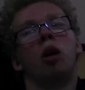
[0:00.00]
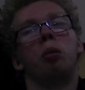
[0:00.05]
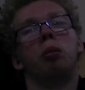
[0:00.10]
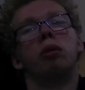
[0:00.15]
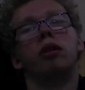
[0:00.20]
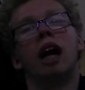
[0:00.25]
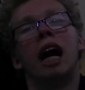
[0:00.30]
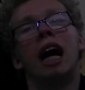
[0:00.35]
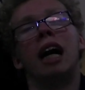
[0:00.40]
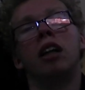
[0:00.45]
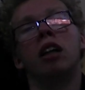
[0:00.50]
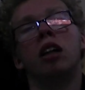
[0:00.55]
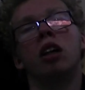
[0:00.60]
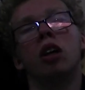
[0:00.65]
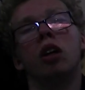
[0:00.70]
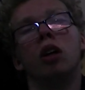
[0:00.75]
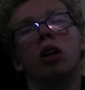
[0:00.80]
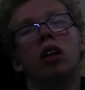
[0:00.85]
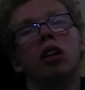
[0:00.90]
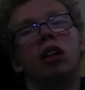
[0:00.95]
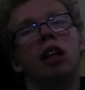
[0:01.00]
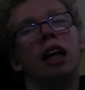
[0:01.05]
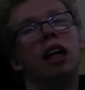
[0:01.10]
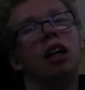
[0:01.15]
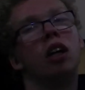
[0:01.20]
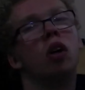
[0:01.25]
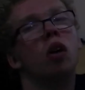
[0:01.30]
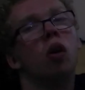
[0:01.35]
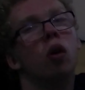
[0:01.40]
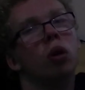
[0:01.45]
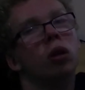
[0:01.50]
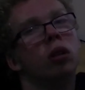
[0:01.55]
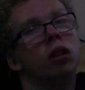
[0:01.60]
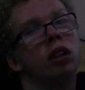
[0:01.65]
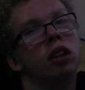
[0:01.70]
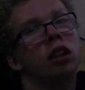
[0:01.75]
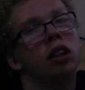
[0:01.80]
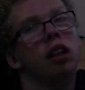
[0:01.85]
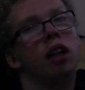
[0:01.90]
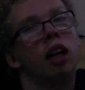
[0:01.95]
Brand new, they
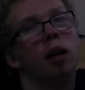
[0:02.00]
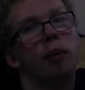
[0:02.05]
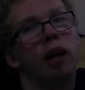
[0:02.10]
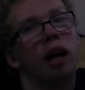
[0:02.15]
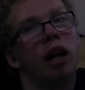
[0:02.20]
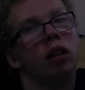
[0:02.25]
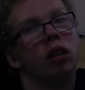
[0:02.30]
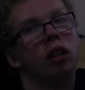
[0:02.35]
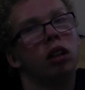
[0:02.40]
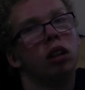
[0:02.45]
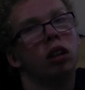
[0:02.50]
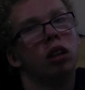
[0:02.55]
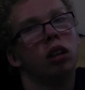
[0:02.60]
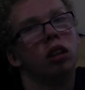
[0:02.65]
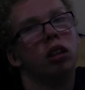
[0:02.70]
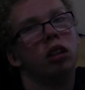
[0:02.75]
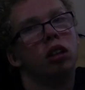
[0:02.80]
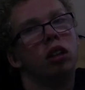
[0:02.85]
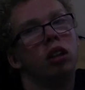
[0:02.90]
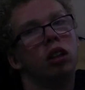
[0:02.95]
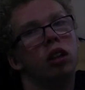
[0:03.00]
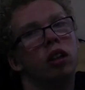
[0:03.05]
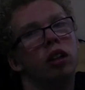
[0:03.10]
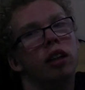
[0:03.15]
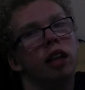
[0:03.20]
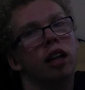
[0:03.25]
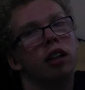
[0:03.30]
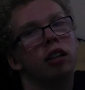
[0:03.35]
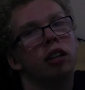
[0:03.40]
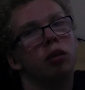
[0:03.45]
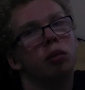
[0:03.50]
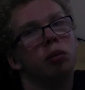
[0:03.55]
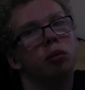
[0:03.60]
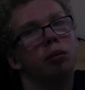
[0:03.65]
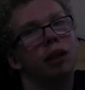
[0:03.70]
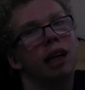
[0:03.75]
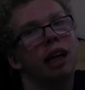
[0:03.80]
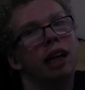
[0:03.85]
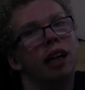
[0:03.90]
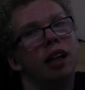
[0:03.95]
cost about
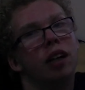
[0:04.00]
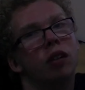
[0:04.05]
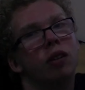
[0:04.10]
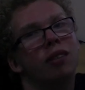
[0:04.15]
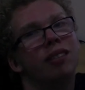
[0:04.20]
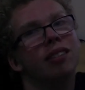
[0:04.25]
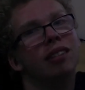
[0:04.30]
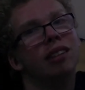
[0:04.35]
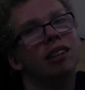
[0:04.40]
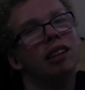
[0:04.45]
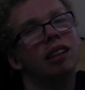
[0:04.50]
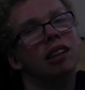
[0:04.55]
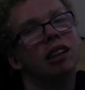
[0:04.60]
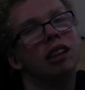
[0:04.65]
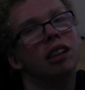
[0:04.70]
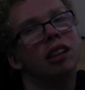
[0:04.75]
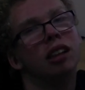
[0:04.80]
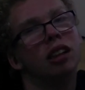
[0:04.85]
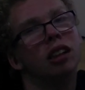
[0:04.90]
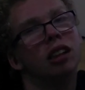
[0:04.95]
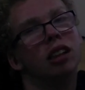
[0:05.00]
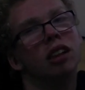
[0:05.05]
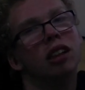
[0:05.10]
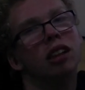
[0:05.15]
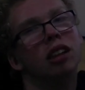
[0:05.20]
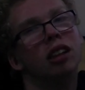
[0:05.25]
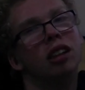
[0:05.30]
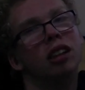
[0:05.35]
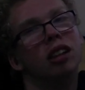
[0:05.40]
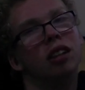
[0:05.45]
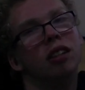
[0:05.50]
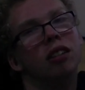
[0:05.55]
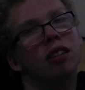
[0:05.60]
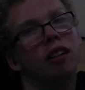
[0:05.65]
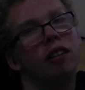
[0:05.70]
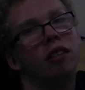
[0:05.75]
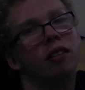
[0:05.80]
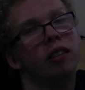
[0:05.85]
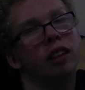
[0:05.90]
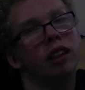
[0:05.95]
£2,000
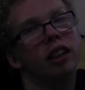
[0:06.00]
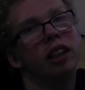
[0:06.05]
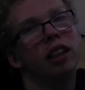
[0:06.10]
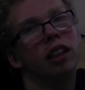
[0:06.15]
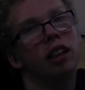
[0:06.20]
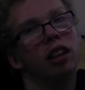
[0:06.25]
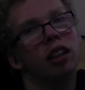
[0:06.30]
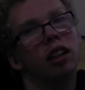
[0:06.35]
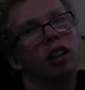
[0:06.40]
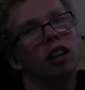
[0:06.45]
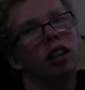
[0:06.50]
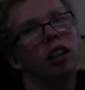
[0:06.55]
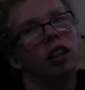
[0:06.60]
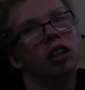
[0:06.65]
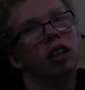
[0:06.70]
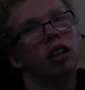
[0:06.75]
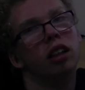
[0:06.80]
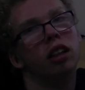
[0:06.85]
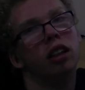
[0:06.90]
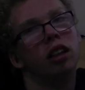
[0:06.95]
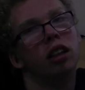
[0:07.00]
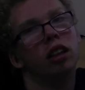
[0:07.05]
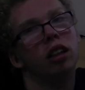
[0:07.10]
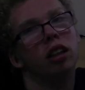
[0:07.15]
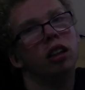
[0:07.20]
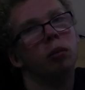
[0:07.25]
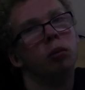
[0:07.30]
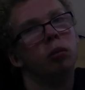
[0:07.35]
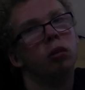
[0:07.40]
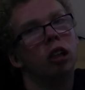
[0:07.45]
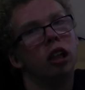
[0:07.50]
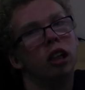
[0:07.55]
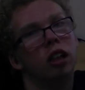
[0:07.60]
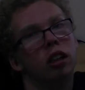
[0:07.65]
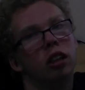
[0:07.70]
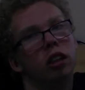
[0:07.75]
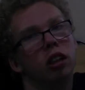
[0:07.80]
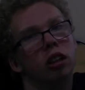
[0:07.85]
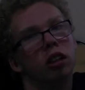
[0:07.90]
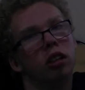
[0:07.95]
roughly,
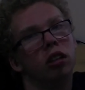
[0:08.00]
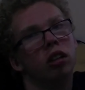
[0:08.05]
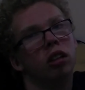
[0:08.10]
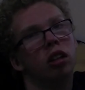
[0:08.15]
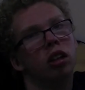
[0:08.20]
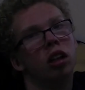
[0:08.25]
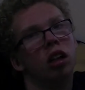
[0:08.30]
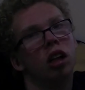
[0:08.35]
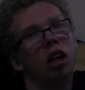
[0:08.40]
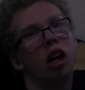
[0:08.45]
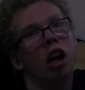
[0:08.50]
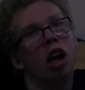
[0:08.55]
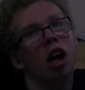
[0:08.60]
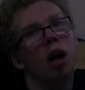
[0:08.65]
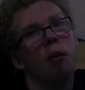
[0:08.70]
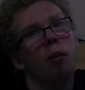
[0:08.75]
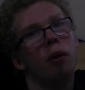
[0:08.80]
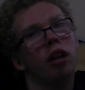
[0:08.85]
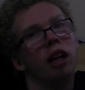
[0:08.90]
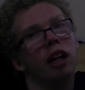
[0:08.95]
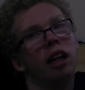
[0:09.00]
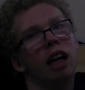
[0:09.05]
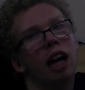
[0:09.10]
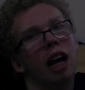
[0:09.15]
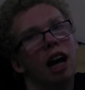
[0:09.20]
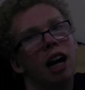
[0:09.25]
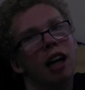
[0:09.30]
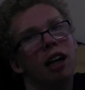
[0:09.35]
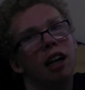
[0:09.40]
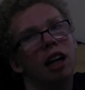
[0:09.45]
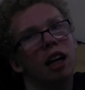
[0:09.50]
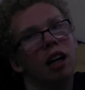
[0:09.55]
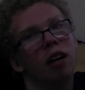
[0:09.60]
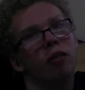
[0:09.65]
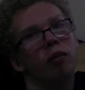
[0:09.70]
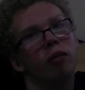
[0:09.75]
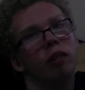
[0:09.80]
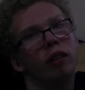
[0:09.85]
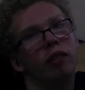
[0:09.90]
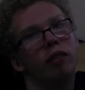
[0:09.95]
brand new, but they can
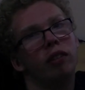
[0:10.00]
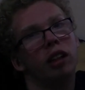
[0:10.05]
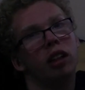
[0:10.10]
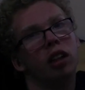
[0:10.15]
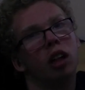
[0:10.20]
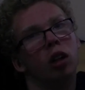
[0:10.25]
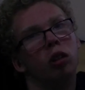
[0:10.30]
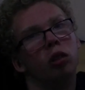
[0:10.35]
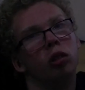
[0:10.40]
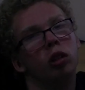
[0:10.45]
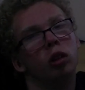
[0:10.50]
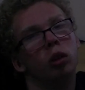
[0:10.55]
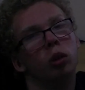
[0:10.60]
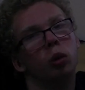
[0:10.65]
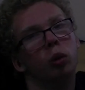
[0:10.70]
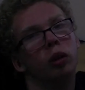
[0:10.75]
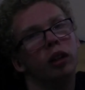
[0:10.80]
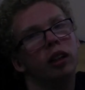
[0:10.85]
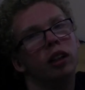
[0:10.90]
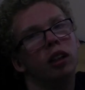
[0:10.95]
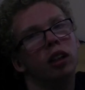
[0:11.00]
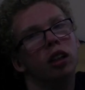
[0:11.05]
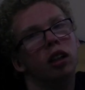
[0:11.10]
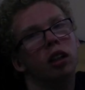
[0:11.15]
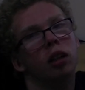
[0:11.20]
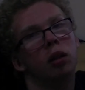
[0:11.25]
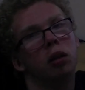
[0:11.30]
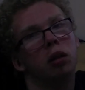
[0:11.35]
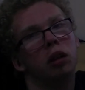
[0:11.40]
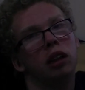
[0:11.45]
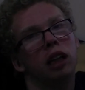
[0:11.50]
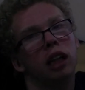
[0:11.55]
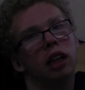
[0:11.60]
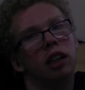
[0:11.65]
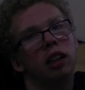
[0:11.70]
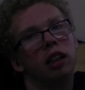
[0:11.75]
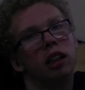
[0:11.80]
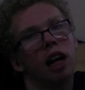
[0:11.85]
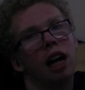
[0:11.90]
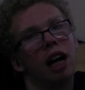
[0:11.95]
get 1,500 quid
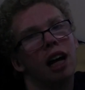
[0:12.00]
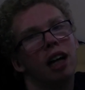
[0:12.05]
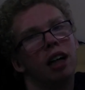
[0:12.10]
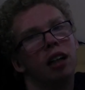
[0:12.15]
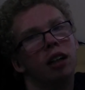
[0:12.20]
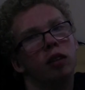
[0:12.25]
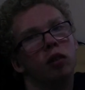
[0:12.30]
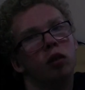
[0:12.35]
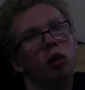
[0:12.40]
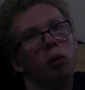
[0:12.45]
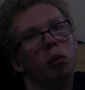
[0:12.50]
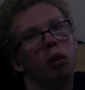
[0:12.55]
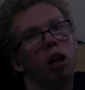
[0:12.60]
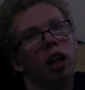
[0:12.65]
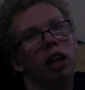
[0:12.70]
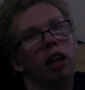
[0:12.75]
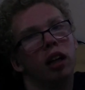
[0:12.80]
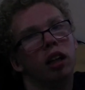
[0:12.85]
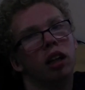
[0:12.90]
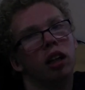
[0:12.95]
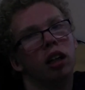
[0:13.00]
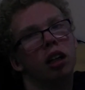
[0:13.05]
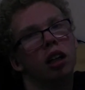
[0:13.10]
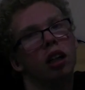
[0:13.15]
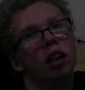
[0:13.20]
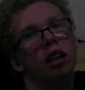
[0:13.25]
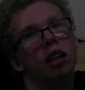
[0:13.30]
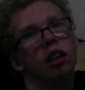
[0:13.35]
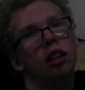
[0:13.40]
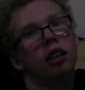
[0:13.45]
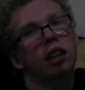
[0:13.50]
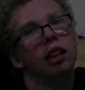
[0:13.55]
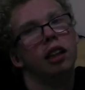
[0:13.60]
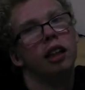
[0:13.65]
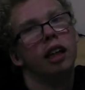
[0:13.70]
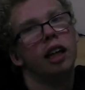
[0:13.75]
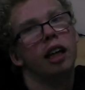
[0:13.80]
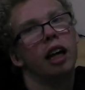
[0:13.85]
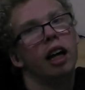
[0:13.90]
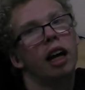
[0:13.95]
second hand from like
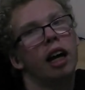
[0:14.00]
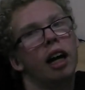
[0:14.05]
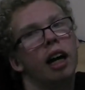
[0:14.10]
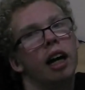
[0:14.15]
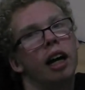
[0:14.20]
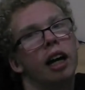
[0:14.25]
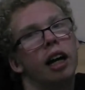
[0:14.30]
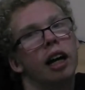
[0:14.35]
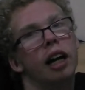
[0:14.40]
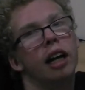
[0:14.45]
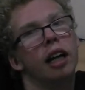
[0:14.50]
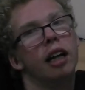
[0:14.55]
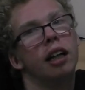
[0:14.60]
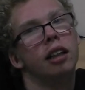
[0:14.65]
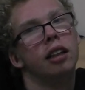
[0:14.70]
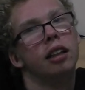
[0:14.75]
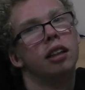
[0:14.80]
CAX